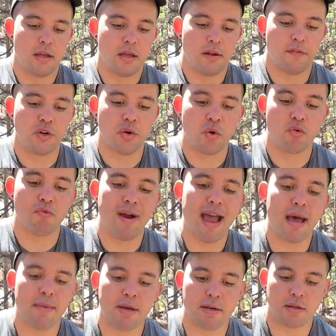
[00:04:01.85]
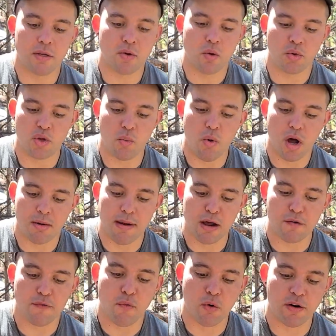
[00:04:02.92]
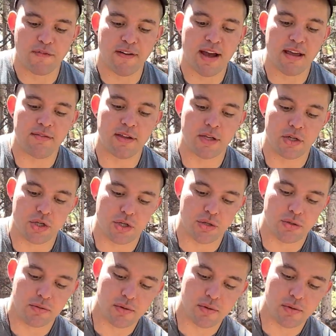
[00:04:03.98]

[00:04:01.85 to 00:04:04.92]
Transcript: If you're doing rabbit, you only want about a 4 to 5 inch